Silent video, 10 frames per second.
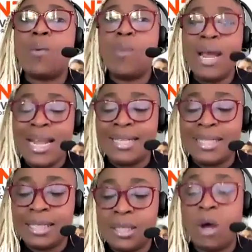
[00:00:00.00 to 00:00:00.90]
When
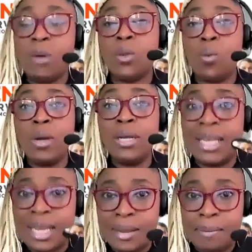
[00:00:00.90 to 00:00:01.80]
it is up to
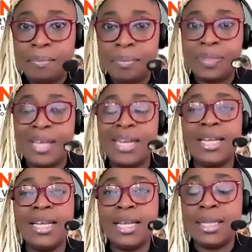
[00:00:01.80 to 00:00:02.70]
1 year, then
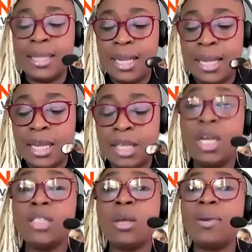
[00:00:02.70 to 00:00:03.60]
the
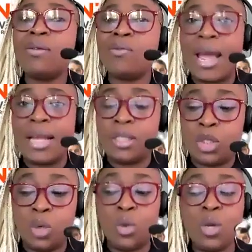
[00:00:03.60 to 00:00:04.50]
insurance company writes,
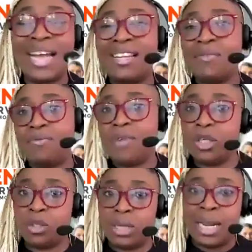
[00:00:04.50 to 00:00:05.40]
they'll look at the
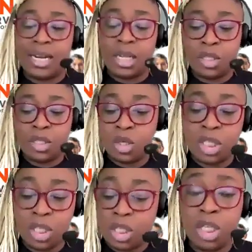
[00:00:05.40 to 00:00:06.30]
inflation, and it
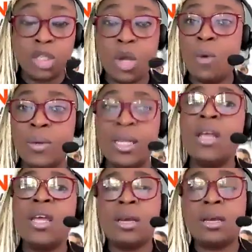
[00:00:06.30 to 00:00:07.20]
just always
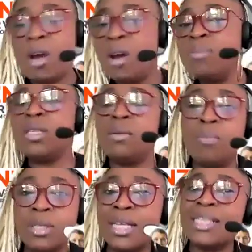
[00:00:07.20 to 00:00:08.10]
comes in
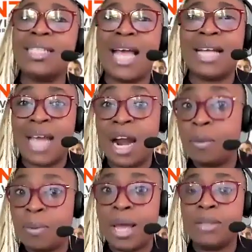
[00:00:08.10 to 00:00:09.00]
most cases at
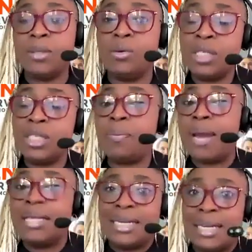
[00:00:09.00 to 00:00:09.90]
RPI, so retail
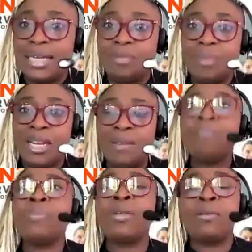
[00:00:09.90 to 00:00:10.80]
price index,
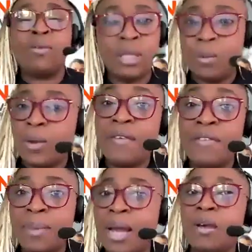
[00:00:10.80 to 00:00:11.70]
meaning
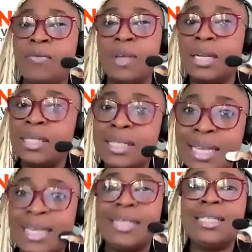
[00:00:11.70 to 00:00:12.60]
whatever the Bank of England
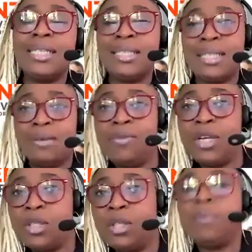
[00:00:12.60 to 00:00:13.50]
says is the
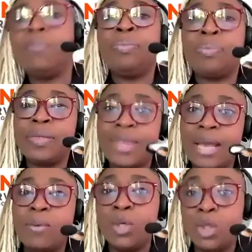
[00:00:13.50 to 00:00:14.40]
inflation,
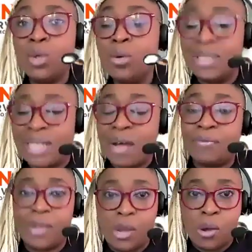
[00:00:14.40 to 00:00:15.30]
they will use
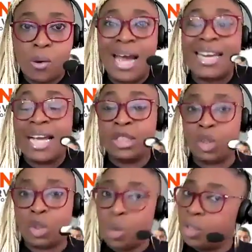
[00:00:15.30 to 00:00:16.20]
that figure and
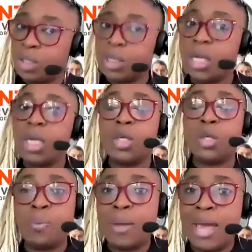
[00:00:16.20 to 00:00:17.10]
adjust
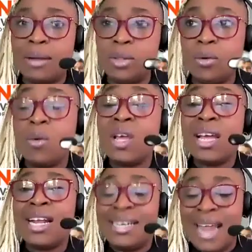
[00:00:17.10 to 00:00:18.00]
your payout. So
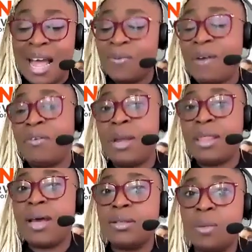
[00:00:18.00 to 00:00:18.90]
that
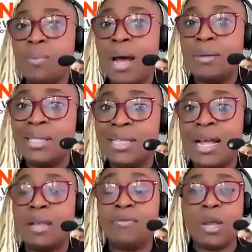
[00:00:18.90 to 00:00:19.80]
£500,000
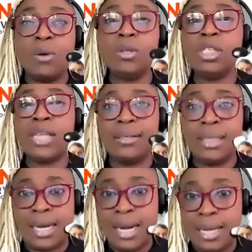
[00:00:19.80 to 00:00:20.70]
now, if they're going to send
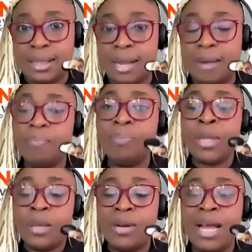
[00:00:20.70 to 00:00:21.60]
you the letter,
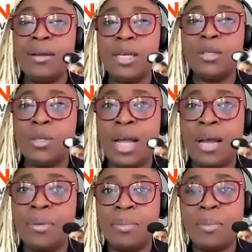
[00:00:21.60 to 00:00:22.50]
it will now
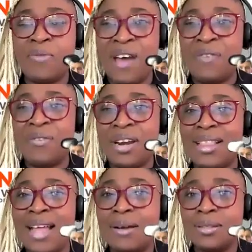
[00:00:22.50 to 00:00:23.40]
be maybe
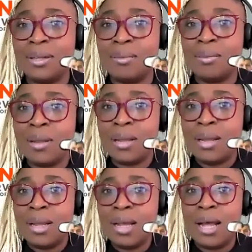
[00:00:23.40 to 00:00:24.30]
500,000
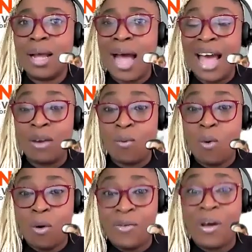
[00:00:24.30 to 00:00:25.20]

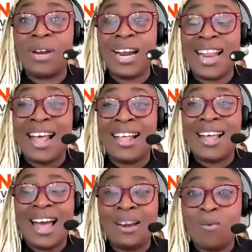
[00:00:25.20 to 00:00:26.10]
and
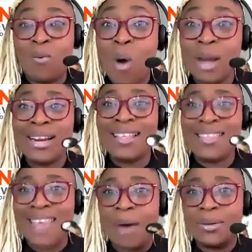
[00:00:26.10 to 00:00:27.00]

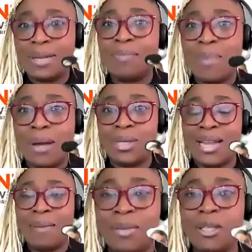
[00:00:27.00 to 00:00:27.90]
501,000 pounds. So
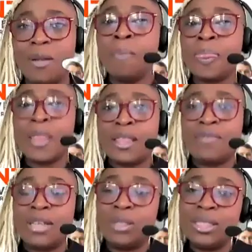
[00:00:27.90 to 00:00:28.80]
means
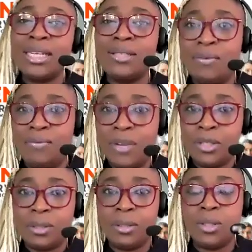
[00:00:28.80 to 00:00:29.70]
they've adjusted to
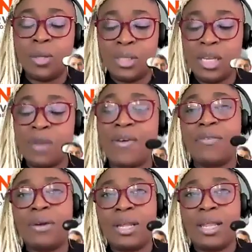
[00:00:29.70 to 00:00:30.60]
inflation. So instead of
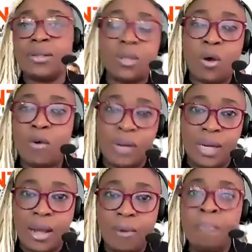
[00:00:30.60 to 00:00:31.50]
500,000
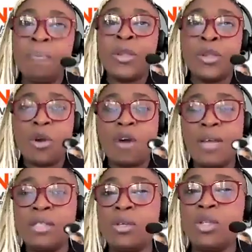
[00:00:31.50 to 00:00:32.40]
covered now, your
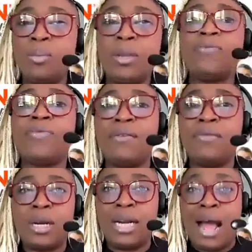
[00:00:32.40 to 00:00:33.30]
cover is going to be
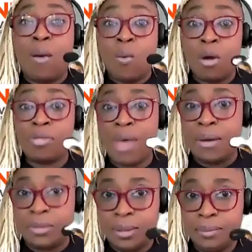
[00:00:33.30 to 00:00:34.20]

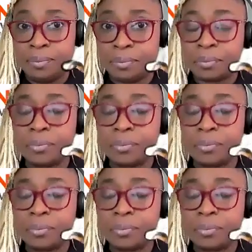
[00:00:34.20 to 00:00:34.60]
501,000.